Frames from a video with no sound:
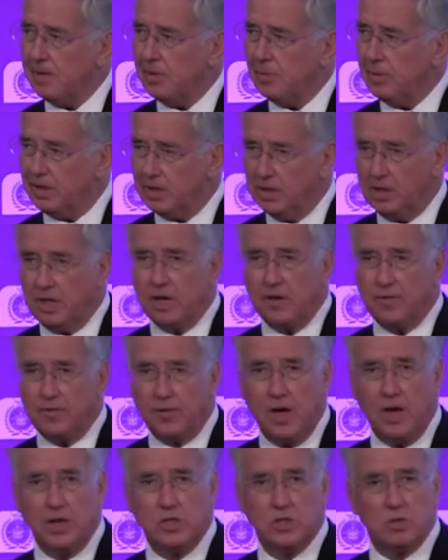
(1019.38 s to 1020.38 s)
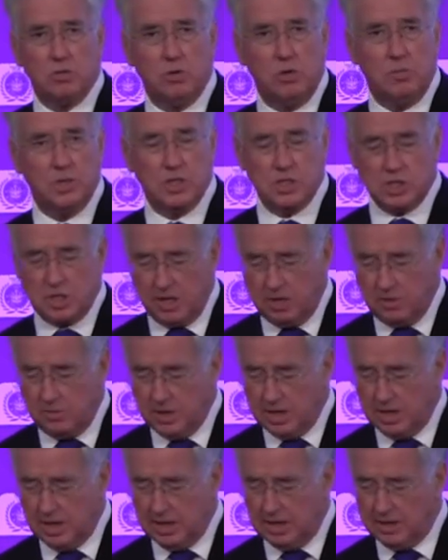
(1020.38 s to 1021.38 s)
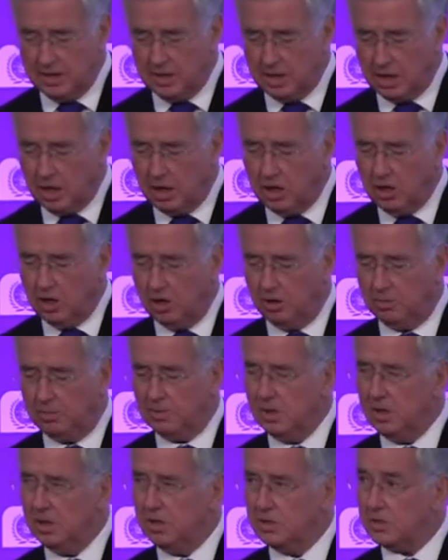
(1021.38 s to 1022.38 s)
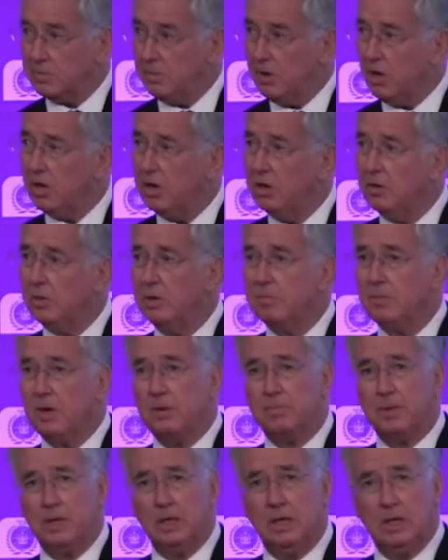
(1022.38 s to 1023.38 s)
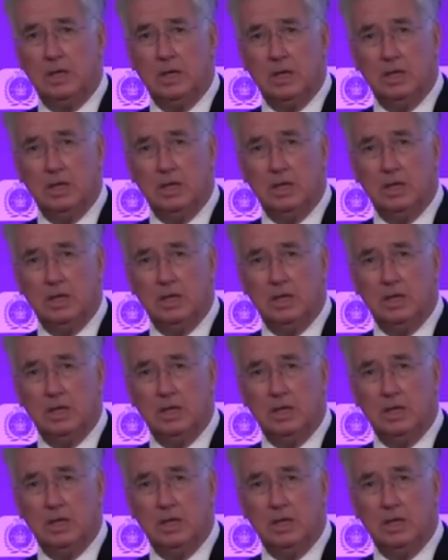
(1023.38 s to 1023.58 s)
We can get a flight to almost anywhere in the globe. Tomorrow we might be